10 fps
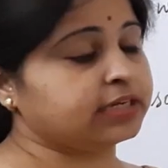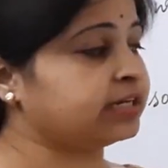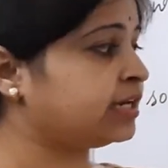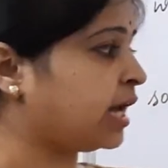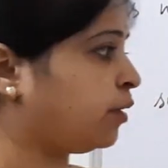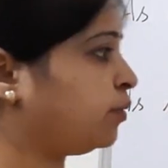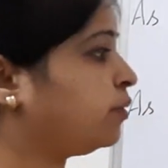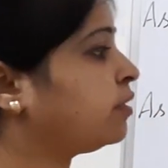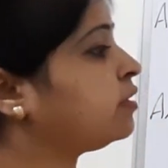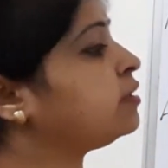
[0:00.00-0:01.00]
Now,
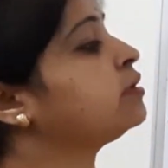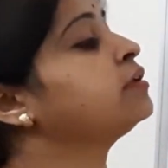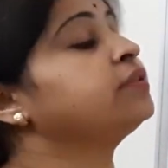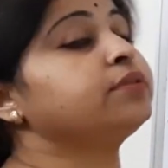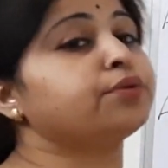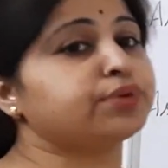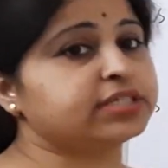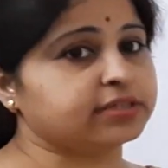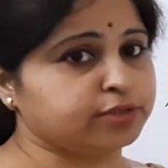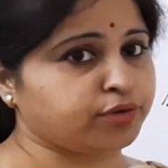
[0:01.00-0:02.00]
the
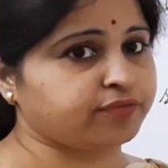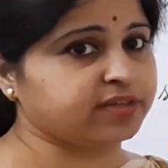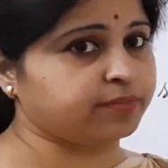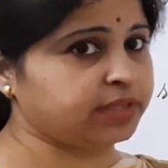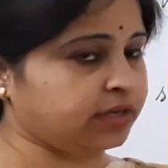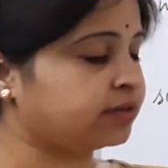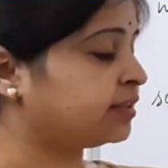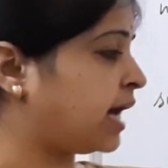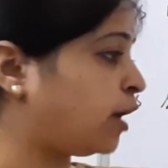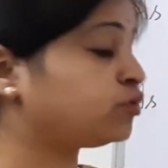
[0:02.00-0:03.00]
result of something,
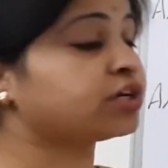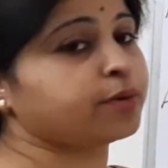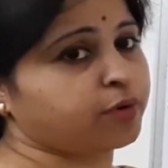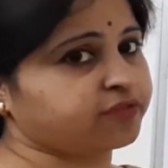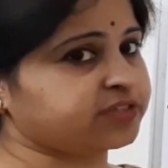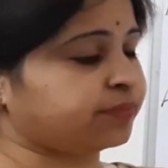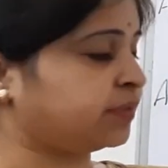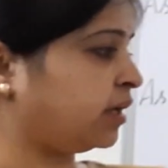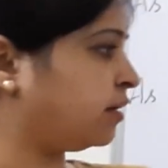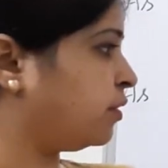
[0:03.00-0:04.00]
the outcome of
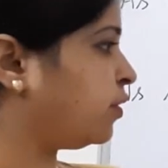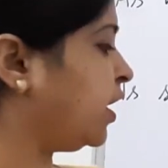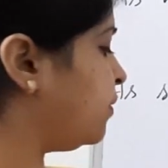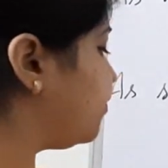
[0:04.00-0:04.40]
something. Okay,